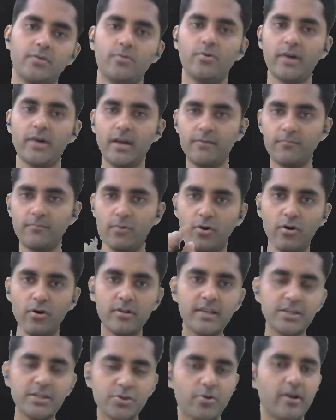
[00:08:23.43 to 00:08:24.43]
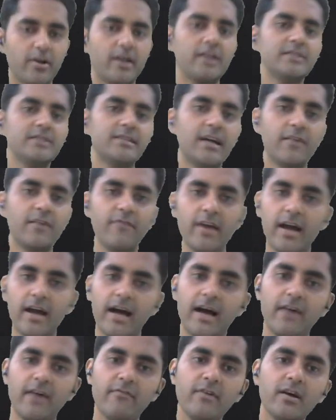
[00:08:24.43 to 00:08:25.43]
Okay, all these quantities that we
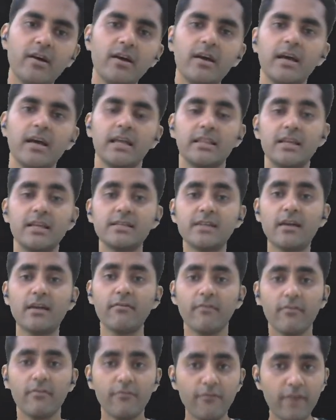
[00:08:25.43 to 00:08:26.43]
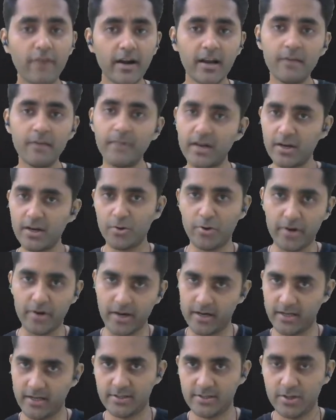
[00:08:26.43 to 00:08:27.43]
have, these are fundamental
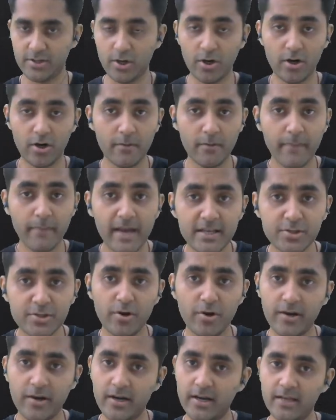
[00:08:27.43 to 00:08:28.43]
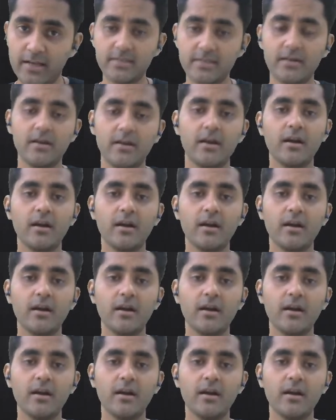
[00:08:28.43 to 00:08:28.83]
quantities or base quantities.